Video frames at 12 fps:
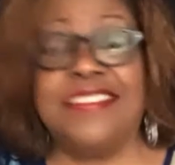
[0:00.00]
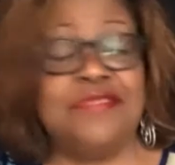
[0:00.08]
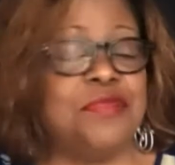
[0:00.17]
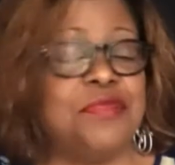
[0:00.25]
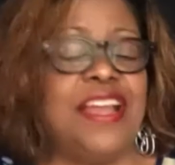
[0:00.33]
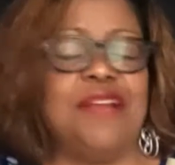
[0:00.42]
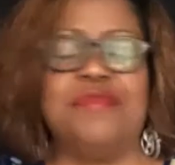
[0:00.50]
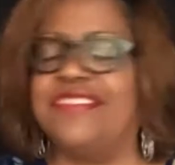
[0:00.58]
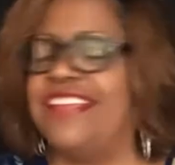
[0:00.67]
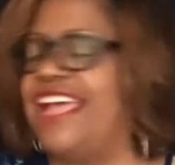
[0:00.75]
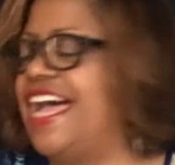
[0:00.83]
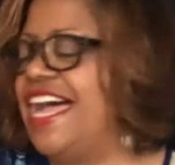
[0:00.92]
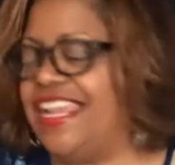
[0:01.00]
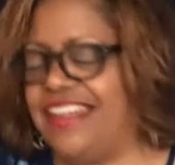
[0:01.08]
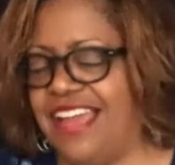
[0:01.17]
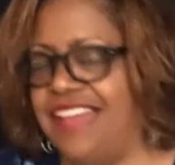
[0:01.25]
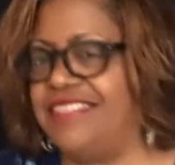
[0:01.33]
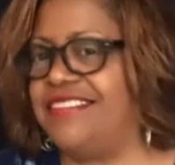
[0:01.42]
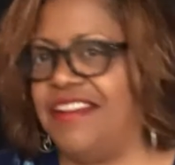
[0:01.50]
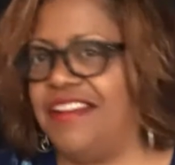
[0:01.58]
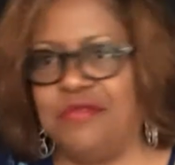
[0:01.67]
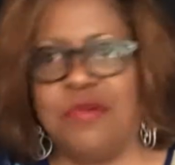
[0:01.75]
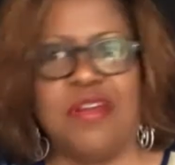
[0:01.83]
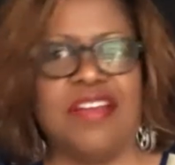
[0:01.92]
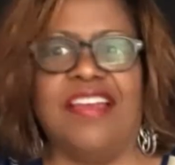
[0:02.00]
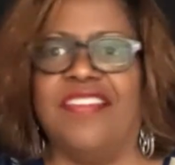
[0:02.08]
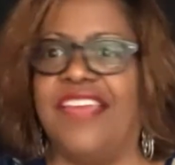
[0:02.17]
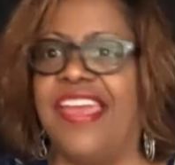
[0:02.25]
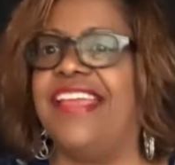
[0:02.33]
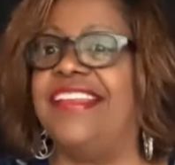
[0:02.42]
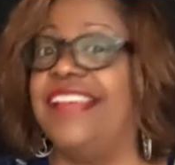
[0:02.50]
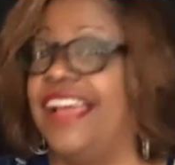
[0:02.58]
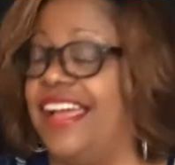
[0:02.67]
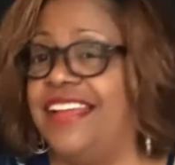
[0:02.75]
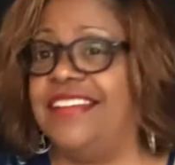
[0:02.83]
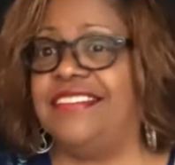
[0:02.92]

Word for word: when I was nine. I started working on that at nine.